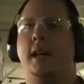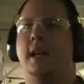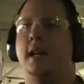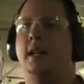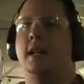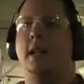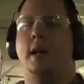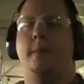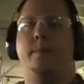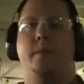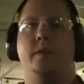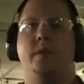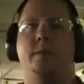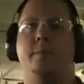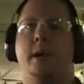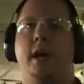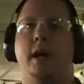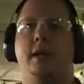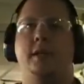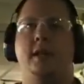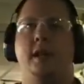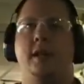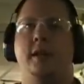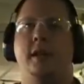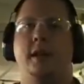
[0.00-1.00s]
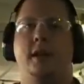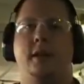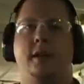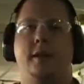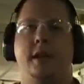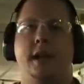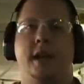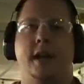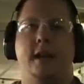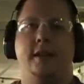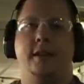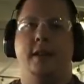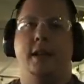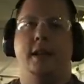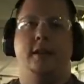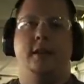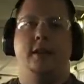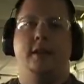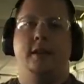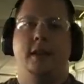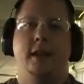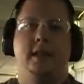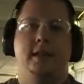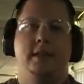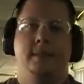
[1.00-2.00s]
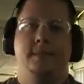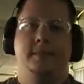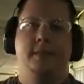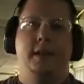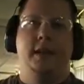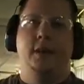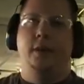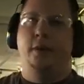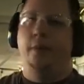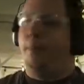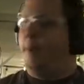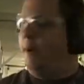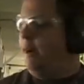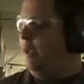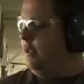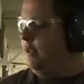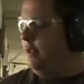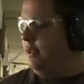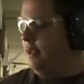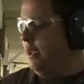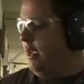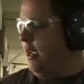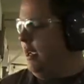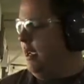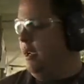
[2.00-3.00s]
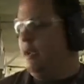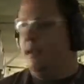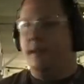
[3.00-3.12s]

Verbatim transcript: had a couple spots on there that, that looked like some fingerprints.